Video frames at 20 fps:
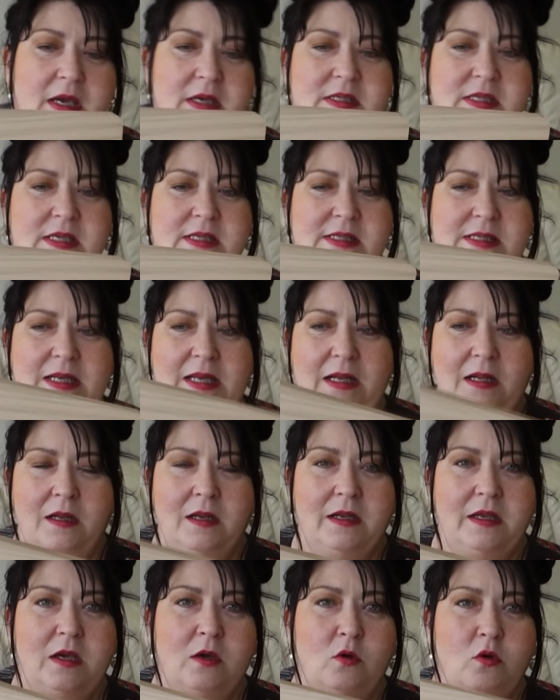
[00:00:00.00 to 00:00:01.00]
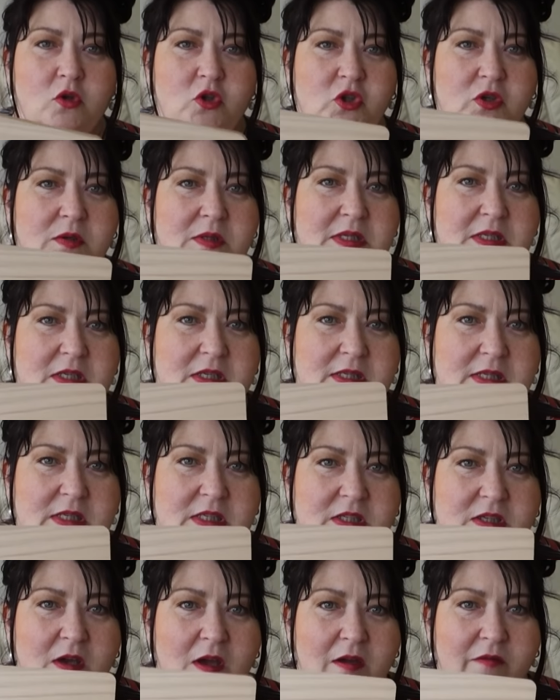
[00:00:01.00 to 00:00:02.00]
it is little. You could use it as
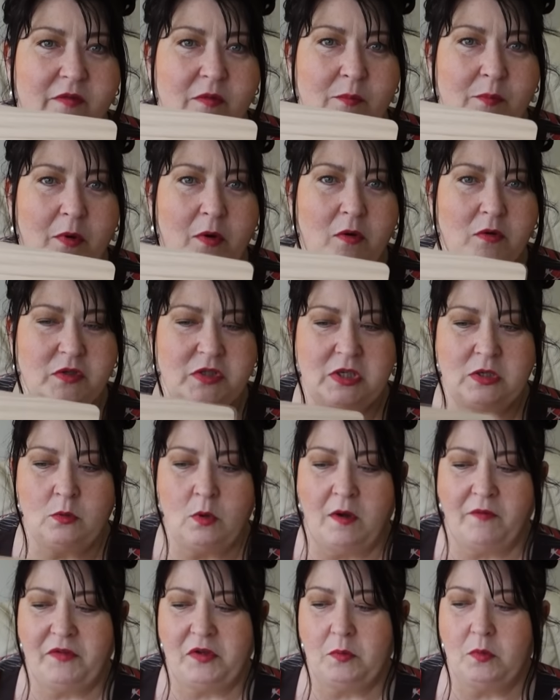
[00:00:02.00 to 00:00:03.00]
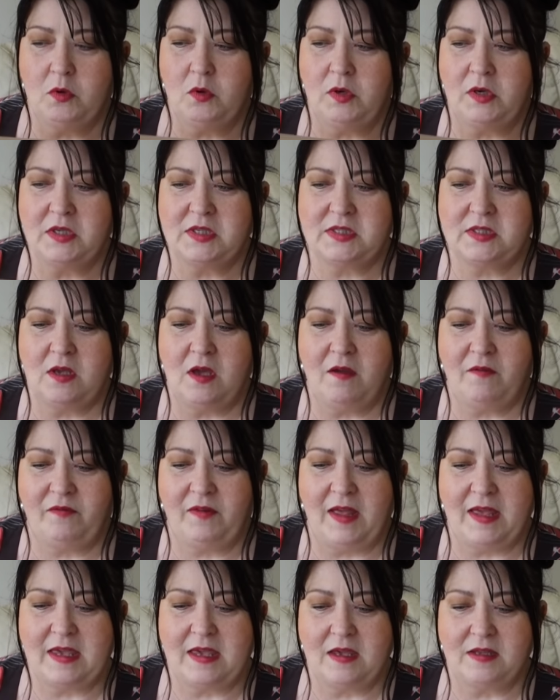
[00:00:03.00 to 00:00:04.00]
a serving board. You know, if you were going to
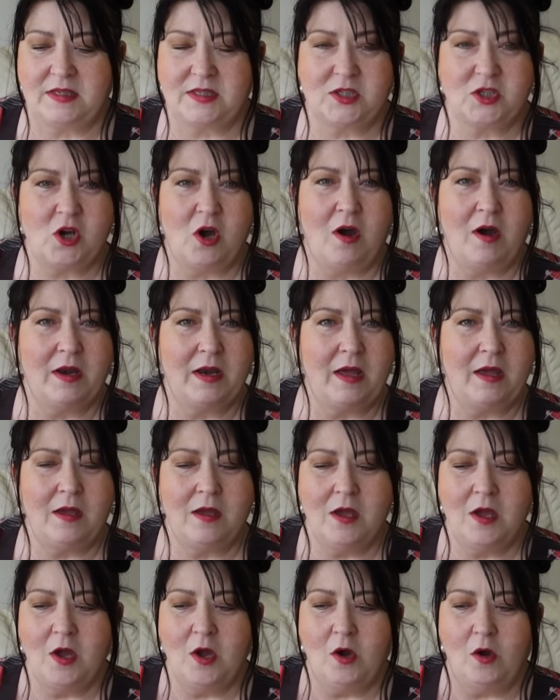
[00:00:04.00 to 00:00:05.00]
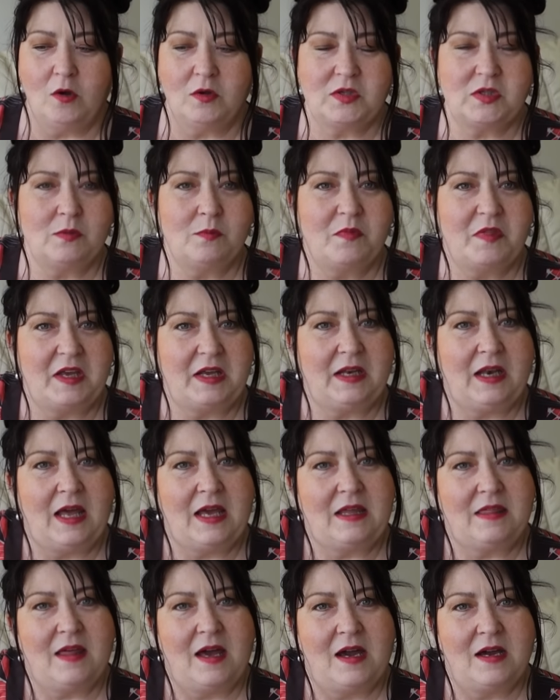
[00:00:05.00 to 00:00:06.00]
serve like a starter or something
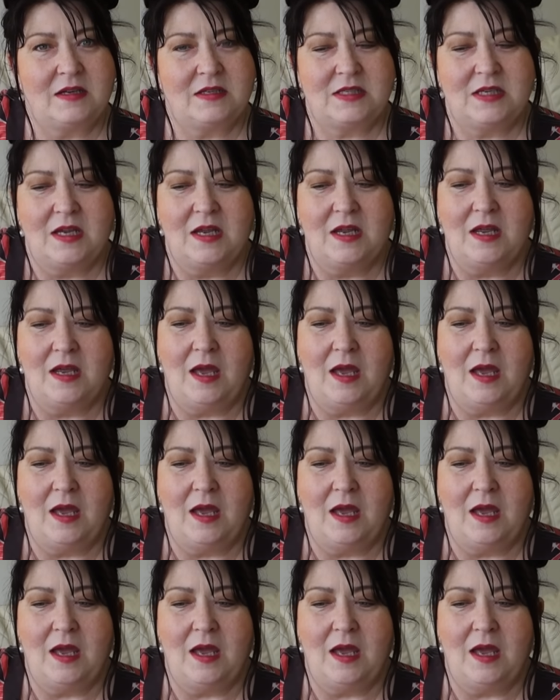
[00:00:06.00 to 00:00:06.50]
like that.